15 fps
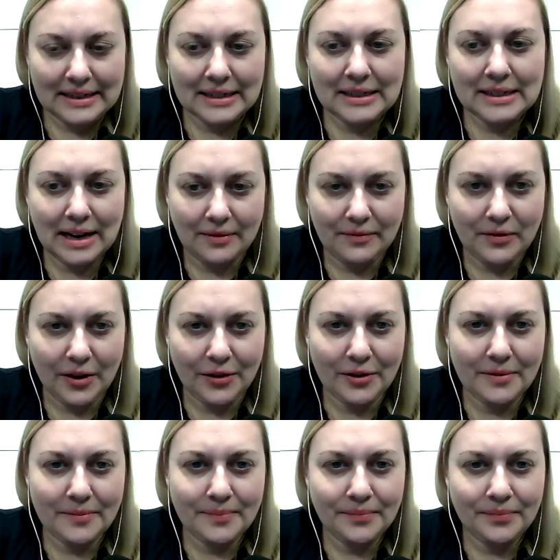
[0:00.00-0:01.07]
is his
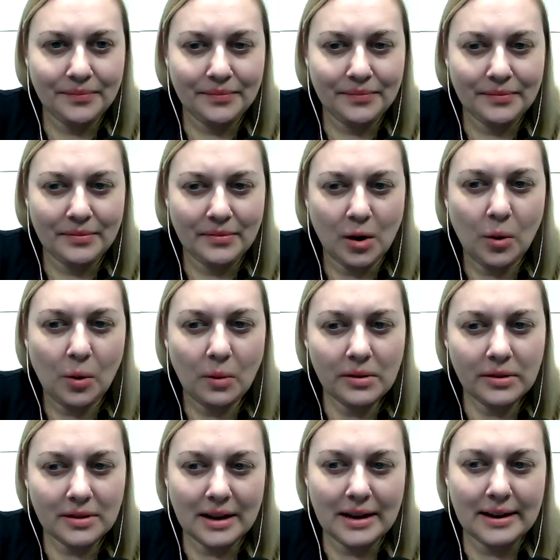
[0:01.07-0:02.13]
stepfather. The
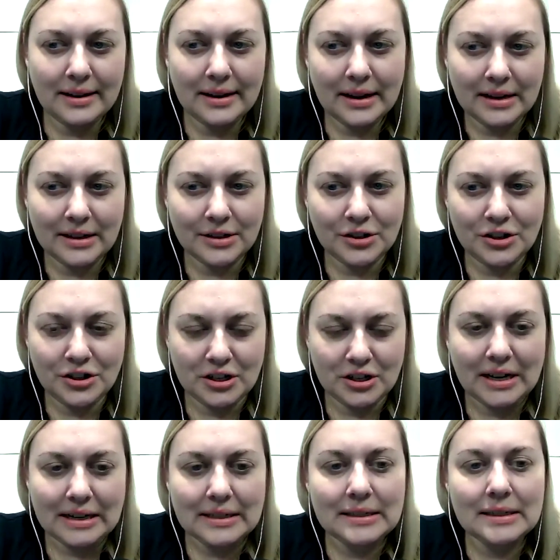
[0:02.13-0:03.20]
whole thing is
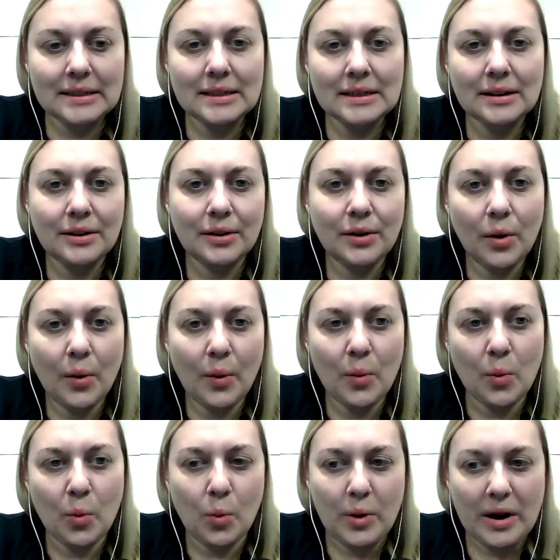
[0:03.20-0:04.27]
just
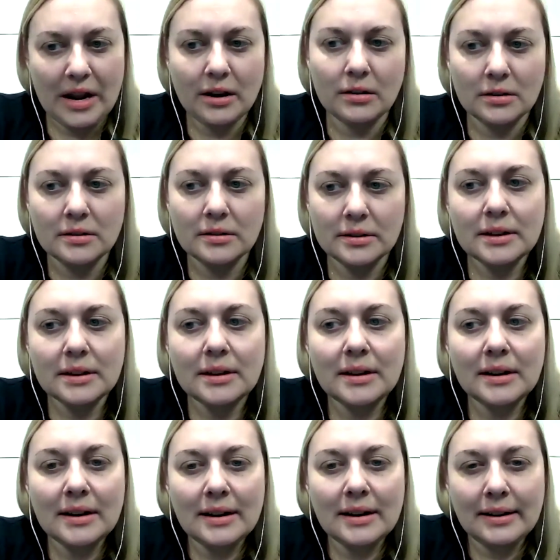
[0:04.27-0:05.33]
weird.
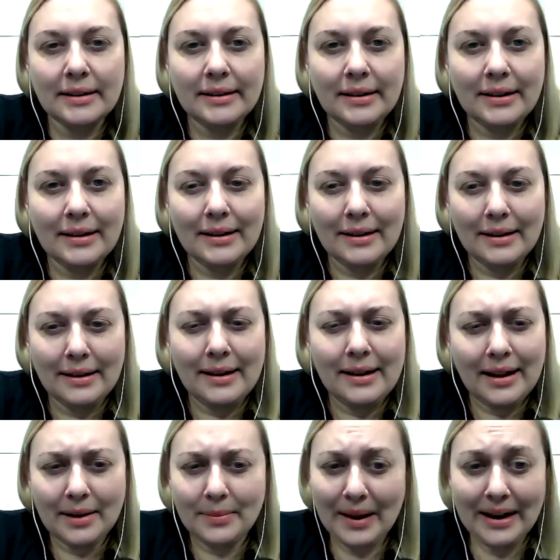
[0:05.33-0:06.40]

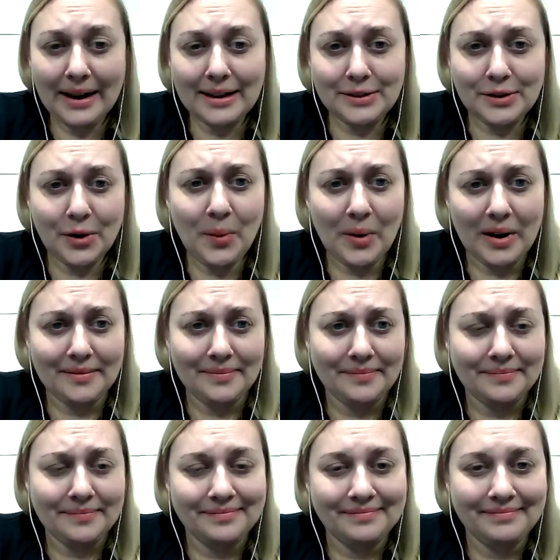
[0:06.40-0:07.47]
And Ben has no one.
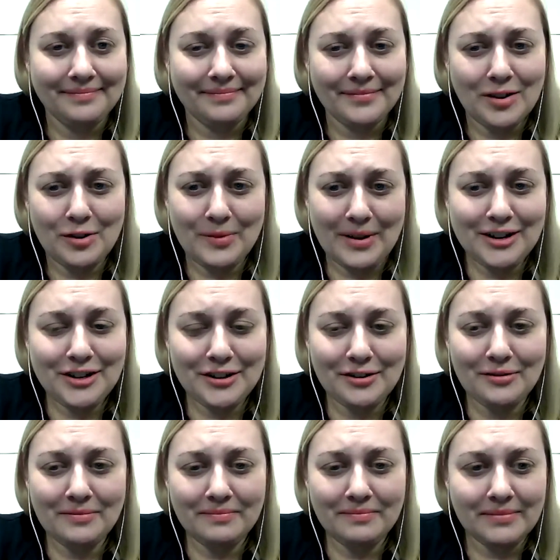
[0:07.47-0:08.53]

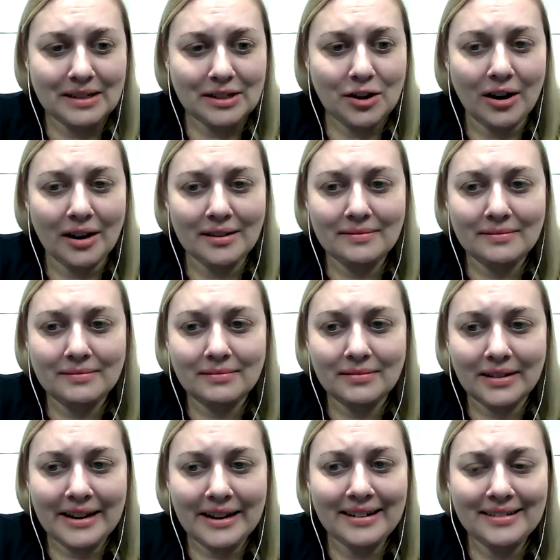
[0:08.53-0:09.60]
Horatio is gone.
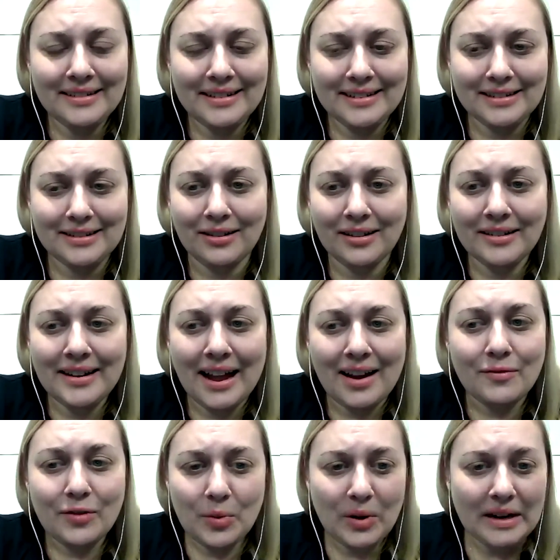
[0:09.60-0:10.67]
Leah is gone.
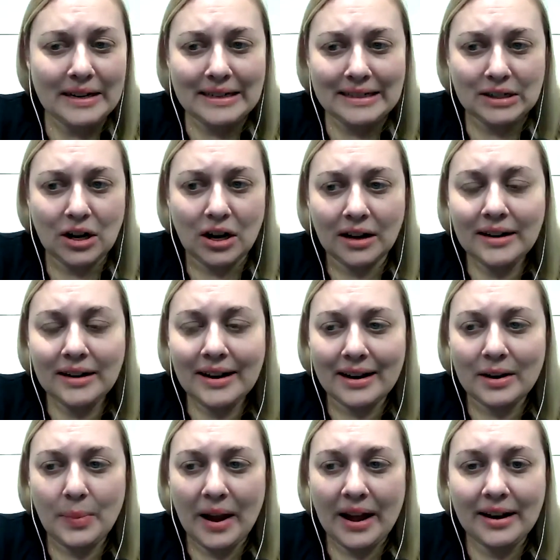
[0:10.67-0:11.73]
Everyone is gone.
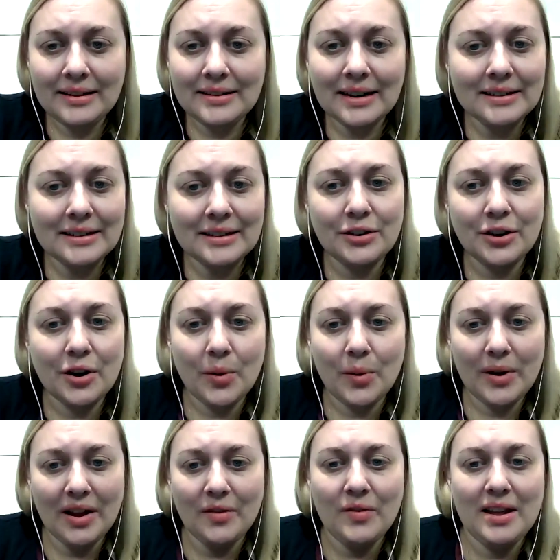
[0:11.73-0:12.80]
And Ben doesn't
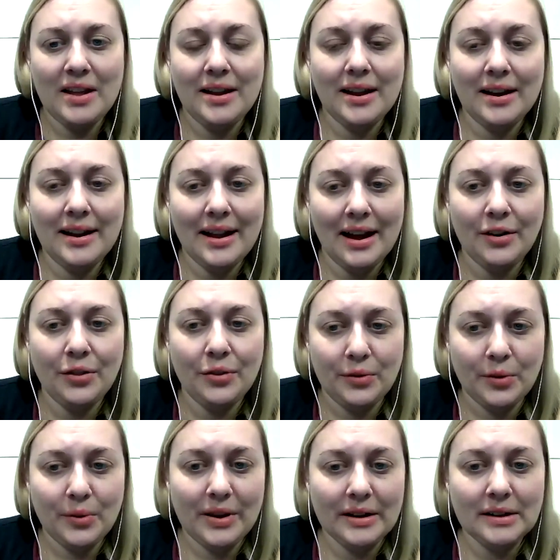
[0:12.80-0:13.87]
know if he can get
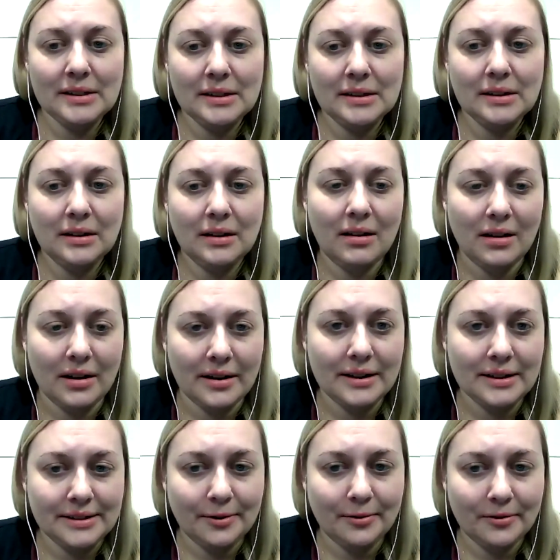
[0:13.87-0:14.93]
through this on
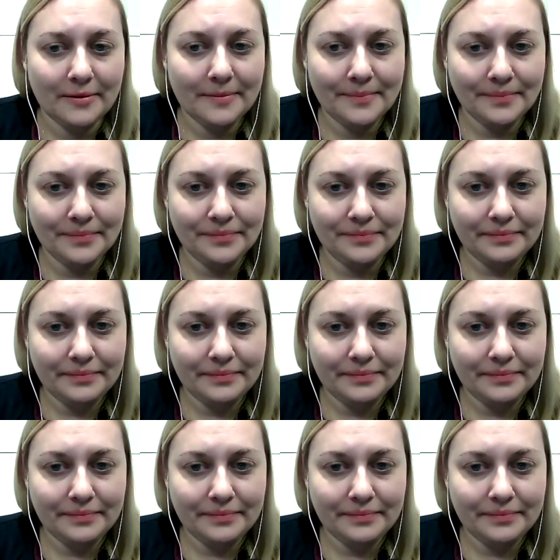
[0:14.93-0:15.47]
his own.